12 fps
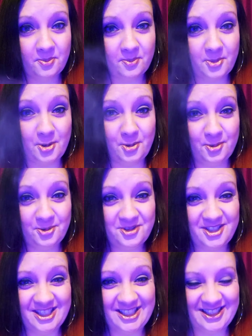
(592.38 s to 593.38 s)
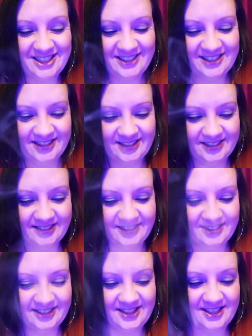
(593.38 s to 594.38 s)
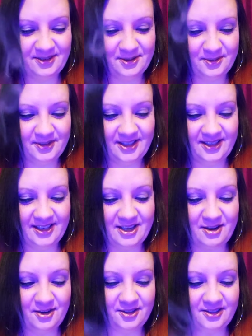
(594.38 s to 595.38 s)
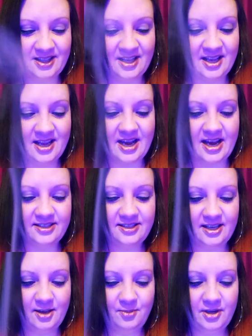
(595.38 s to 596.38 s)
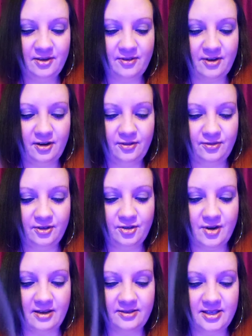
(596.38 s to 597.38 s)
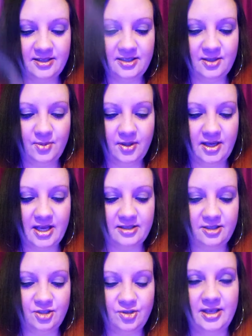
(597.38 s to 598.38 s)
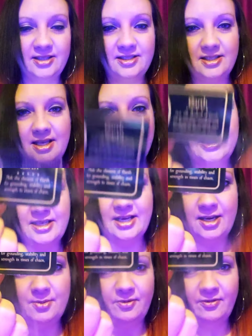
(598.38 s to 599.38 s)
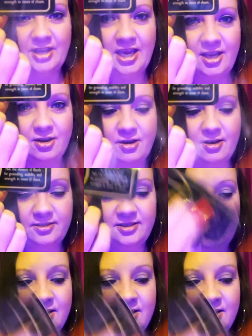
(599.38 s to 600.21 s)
Oh, shit. Let's see what we got. Earth. Ask the element of Earth for grounding, stability, and strength in time of chaos.